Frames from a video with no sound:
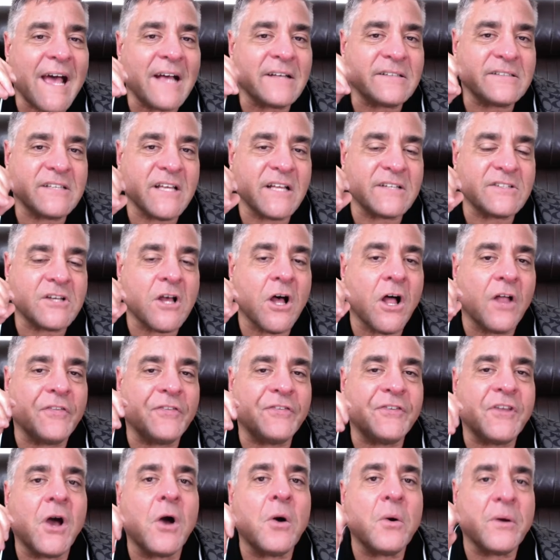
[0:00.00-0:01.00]
assets
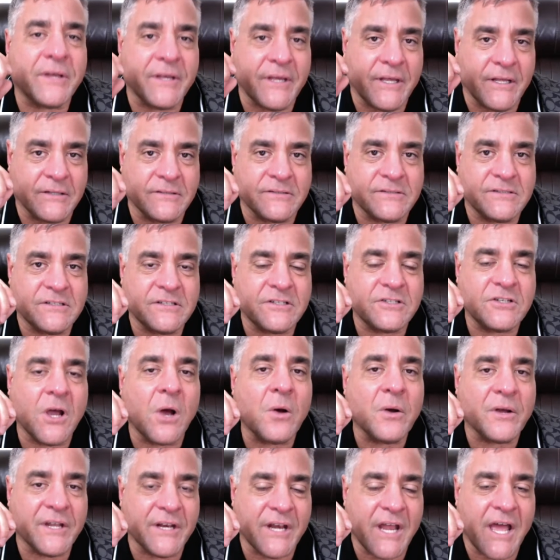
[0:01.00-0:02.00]
called tokens,
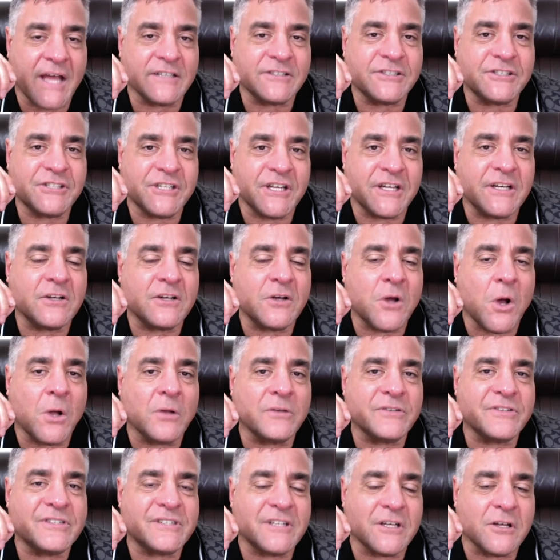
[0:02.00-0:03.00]
tokenized shit,
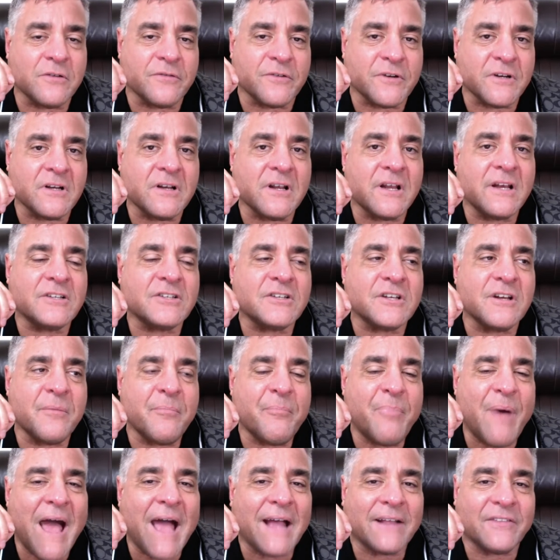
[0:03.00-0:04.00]
gold, silver, and it's going to
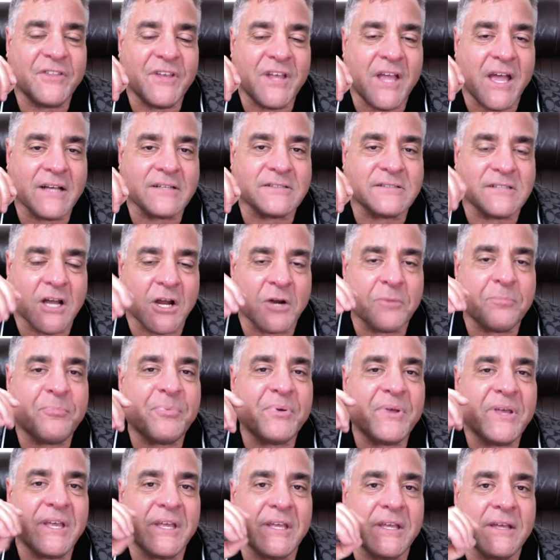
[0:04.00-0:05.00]
back the
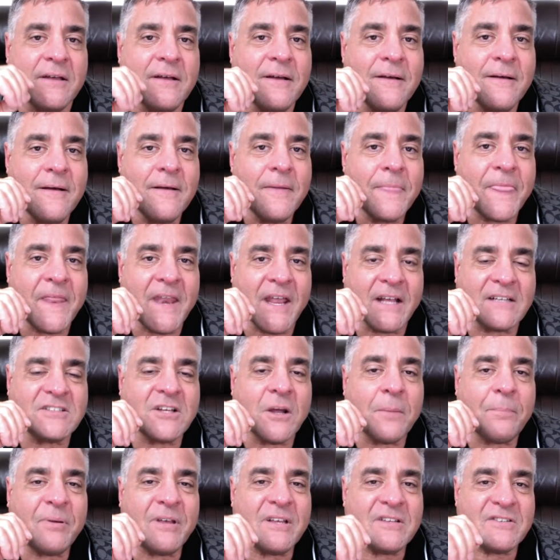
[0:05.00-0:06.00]
XRP. The
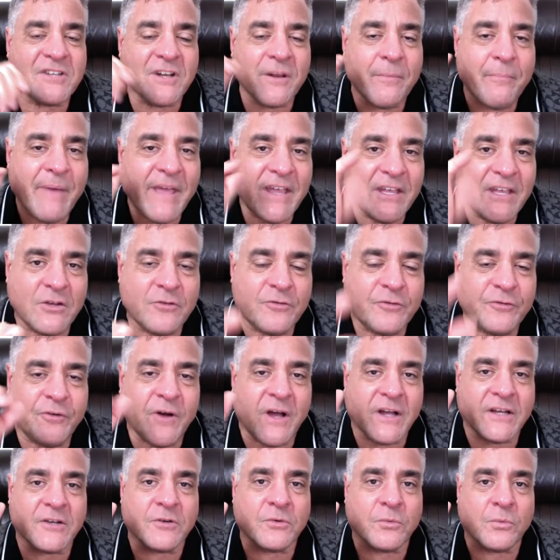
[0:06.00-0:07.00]
XRP is going to make you
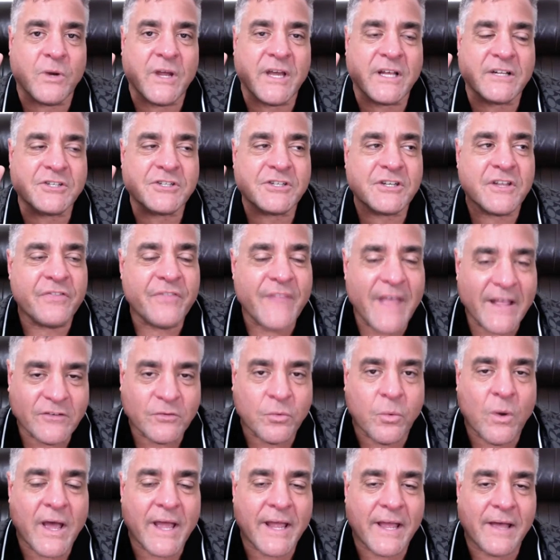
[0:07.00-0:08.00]
fucking rich. And that's
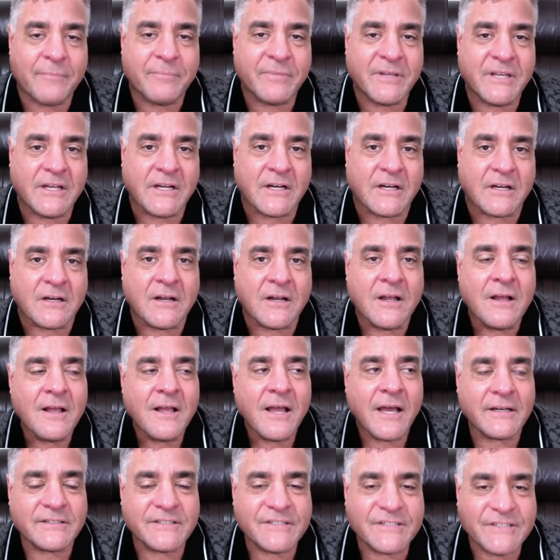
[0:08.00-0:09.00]
why I'm here
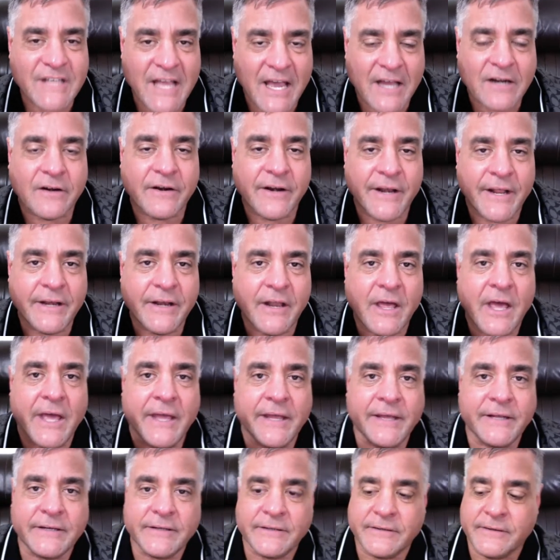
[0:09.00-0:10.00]
on a Saturday
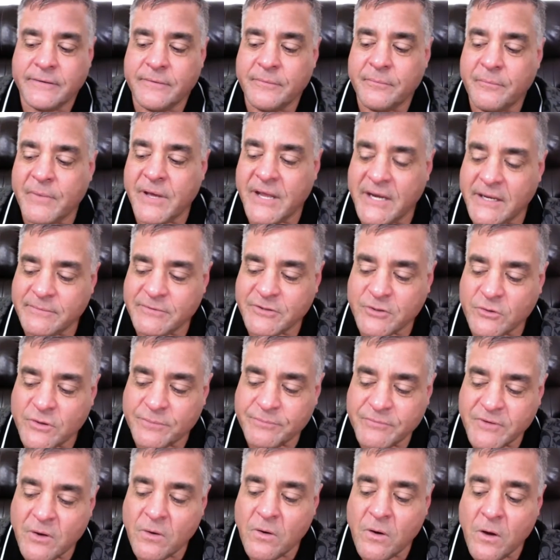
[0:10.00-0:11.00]
night. My name's
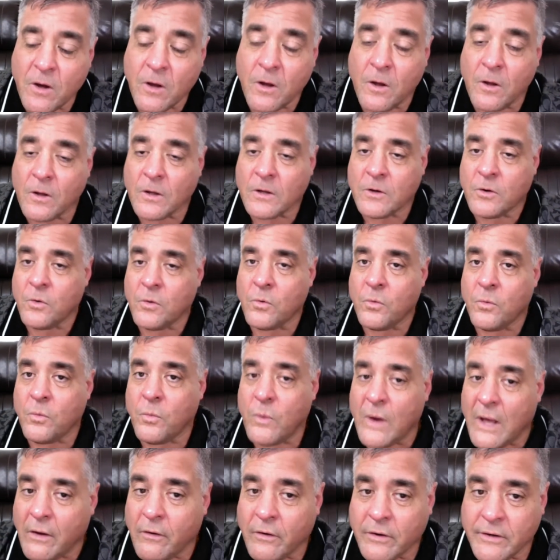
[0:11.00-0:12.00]
Crypto Hulk.
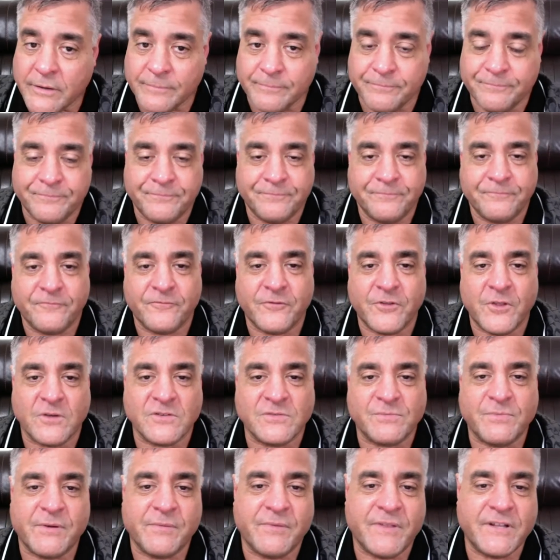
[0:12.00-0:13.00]
Welcome to those
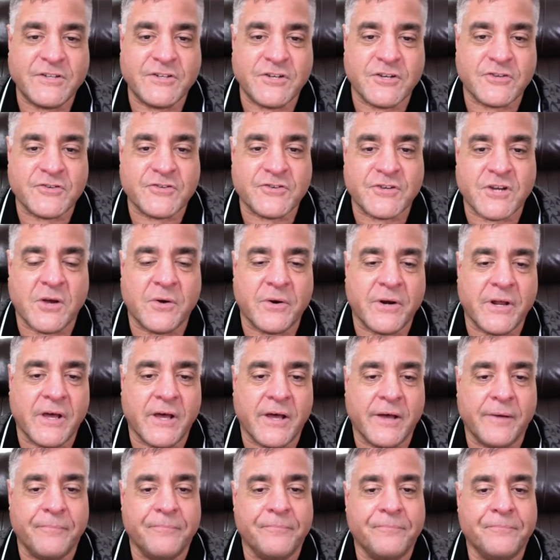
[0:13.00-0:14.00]
people that just showed
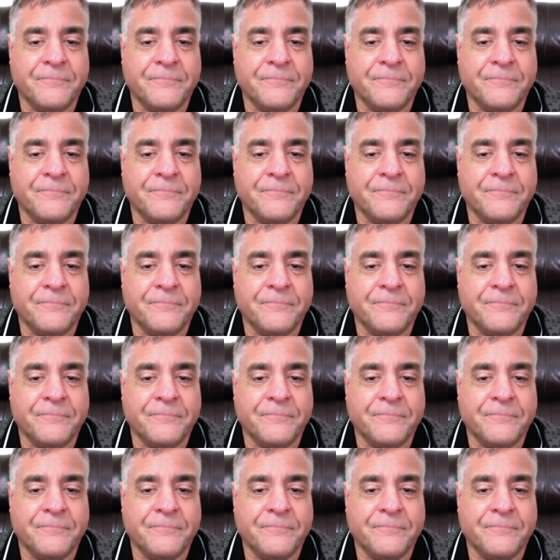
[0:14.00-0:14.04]
up.